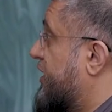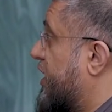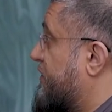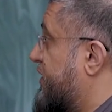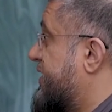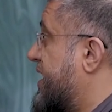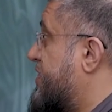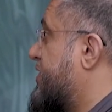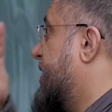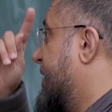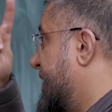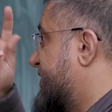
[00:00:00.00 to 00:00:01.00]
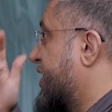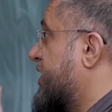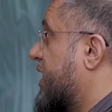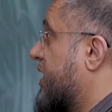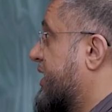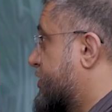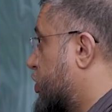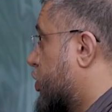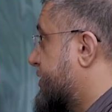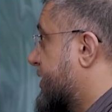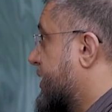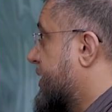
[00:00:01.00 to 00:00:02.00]
life and death? Is Allah, is
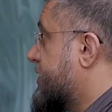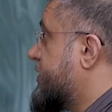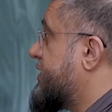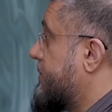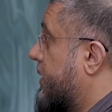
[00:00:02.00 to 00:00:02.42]
God. Do you see my